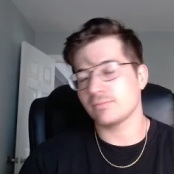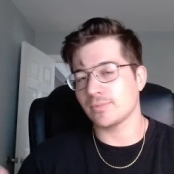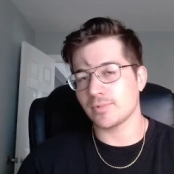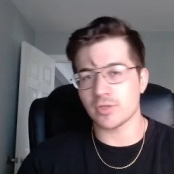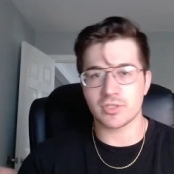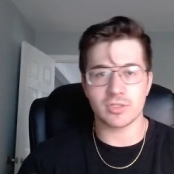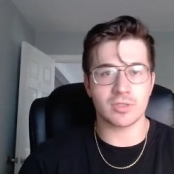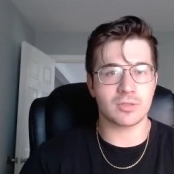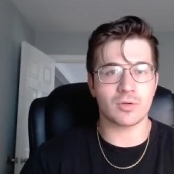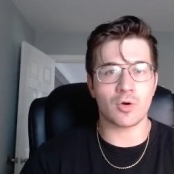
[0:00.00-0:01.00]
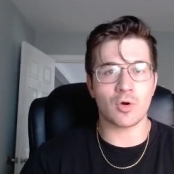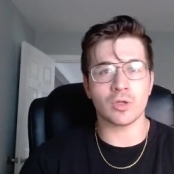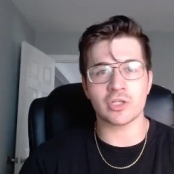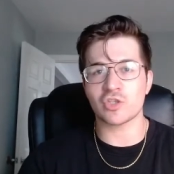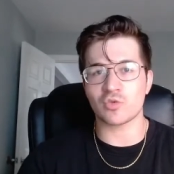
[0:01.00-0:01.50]
There's a
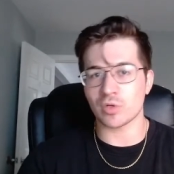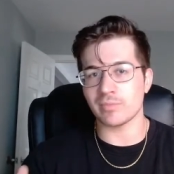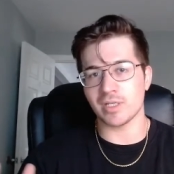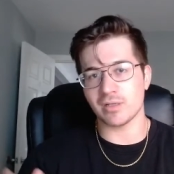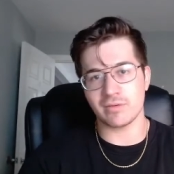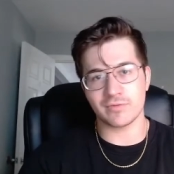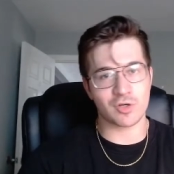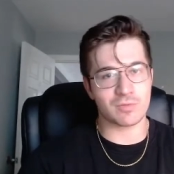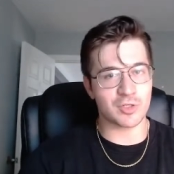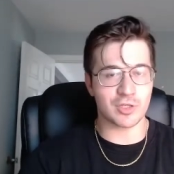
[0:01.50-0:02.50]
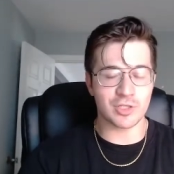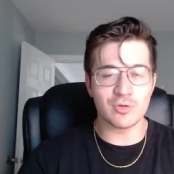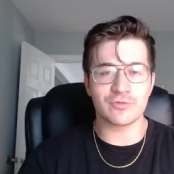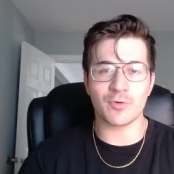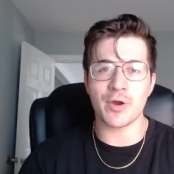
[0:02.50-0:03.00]
whole assortment of terms you can
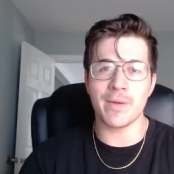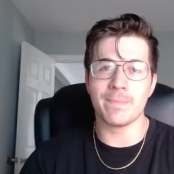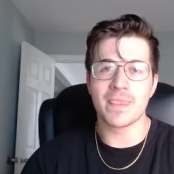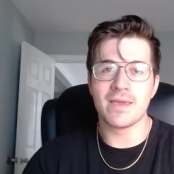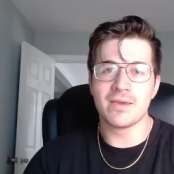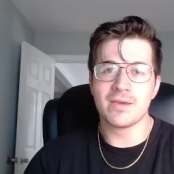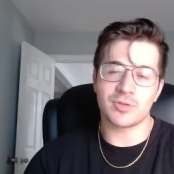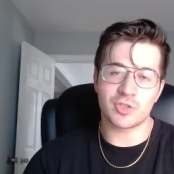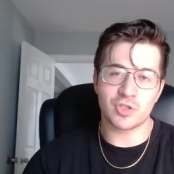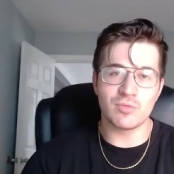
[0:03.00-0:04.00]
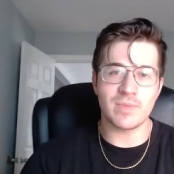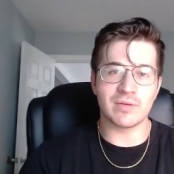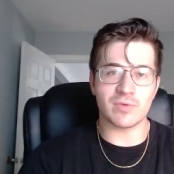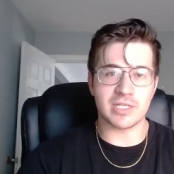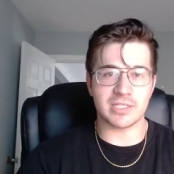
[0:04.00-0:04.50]
use for it, but there's two
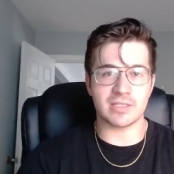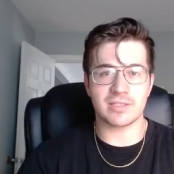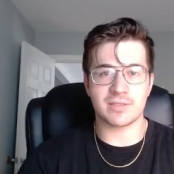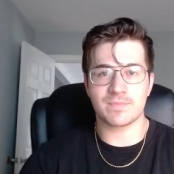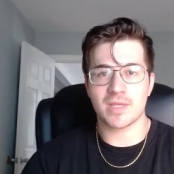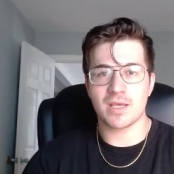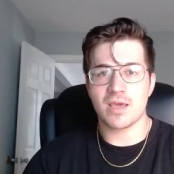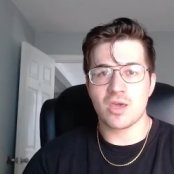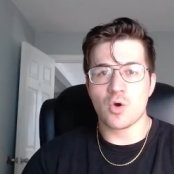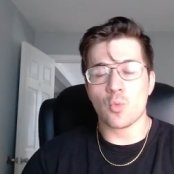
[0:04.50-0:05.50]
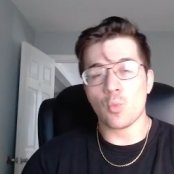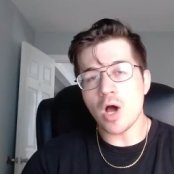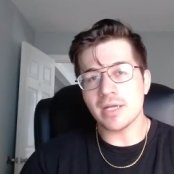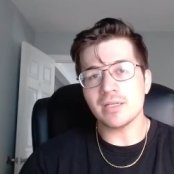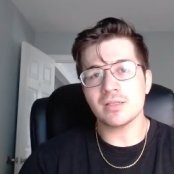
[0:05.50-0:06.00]
main reasons.
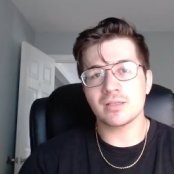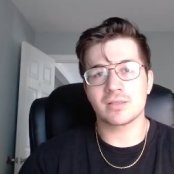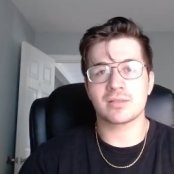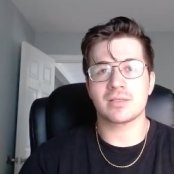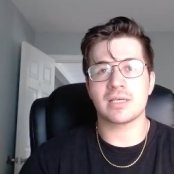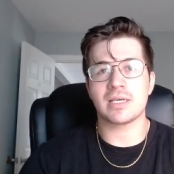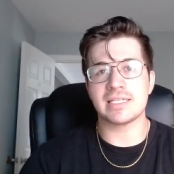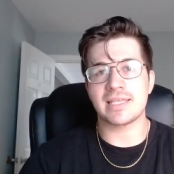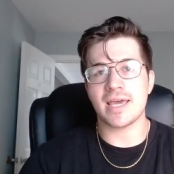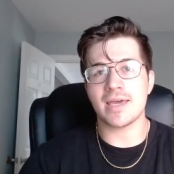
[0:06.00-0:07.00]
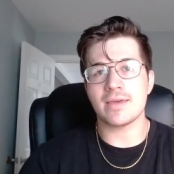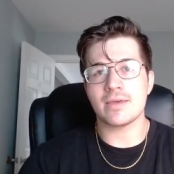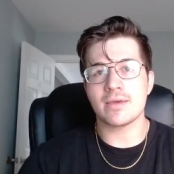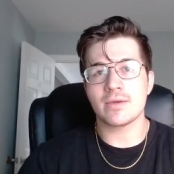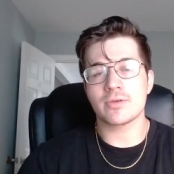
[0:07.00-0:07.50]
One is that
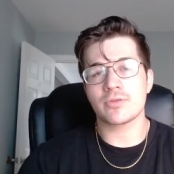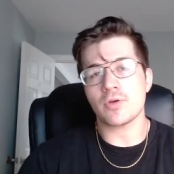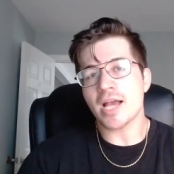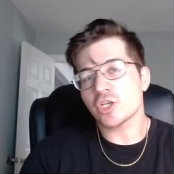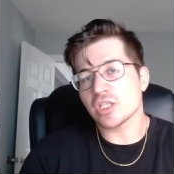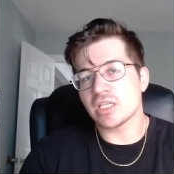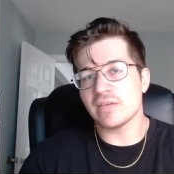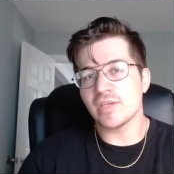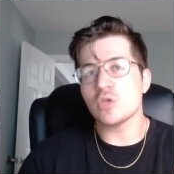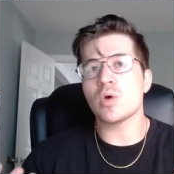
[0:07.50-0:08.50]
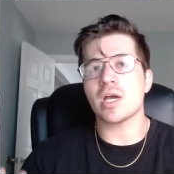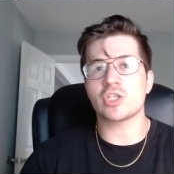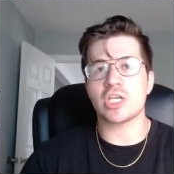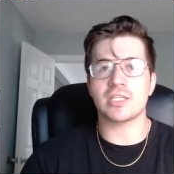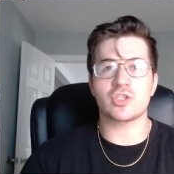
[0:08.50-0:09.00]
they're actually giving you a
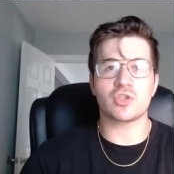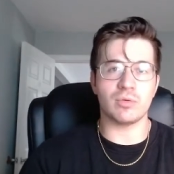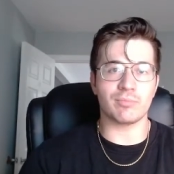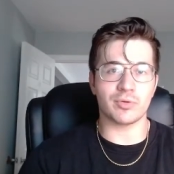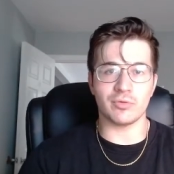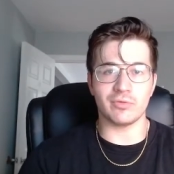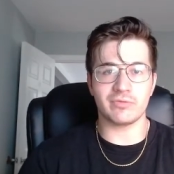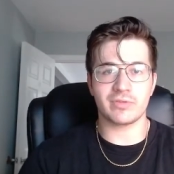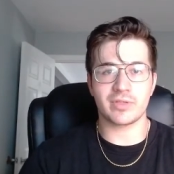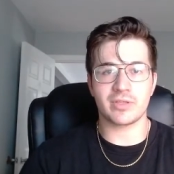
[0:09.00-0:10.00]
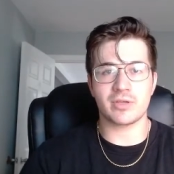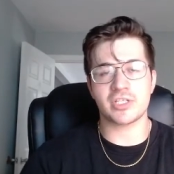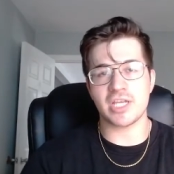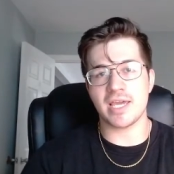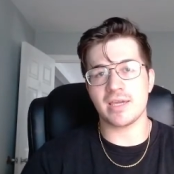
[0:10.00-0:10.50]
chance to improve. They're
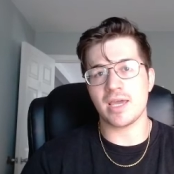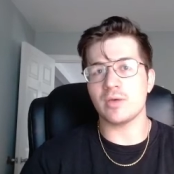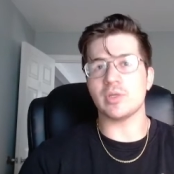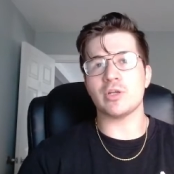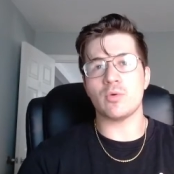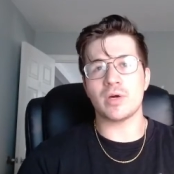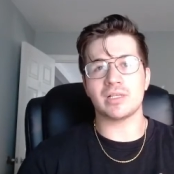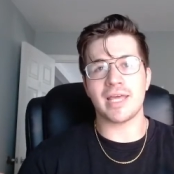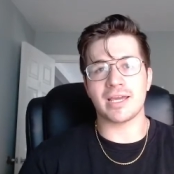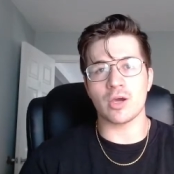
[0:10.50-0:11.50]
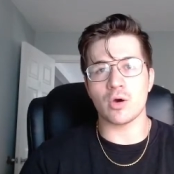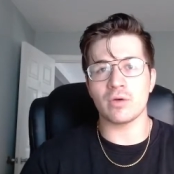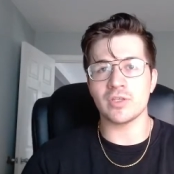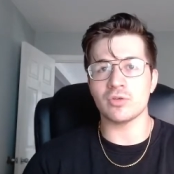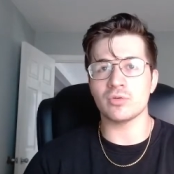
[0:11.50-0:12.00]
saying, hey, we don't want to let go
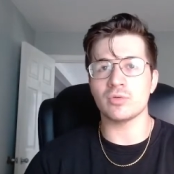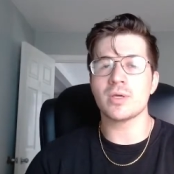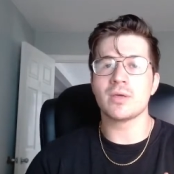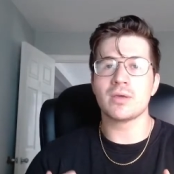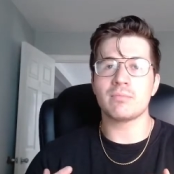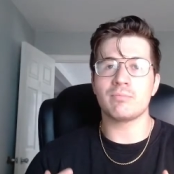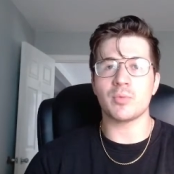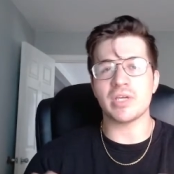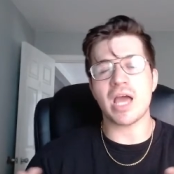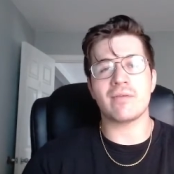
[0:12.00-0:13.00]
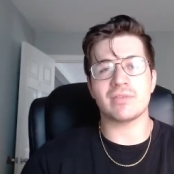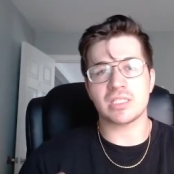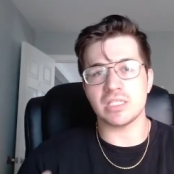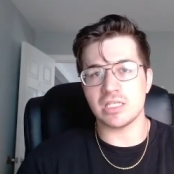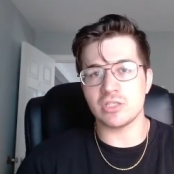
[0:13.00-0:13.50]
of you, but we
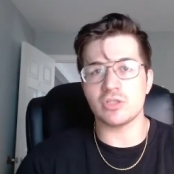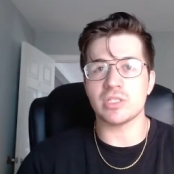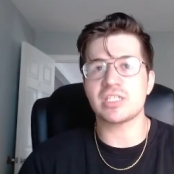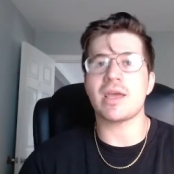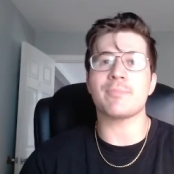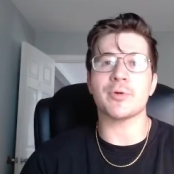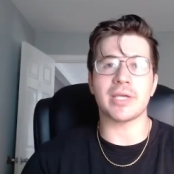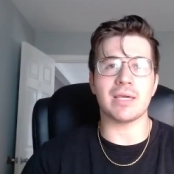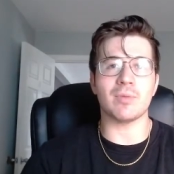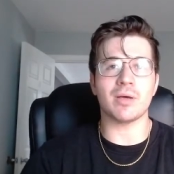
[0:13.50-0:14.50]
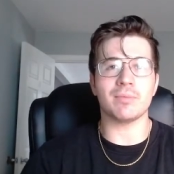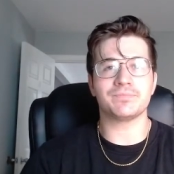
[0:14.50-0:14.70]
obviously need you to step your game up.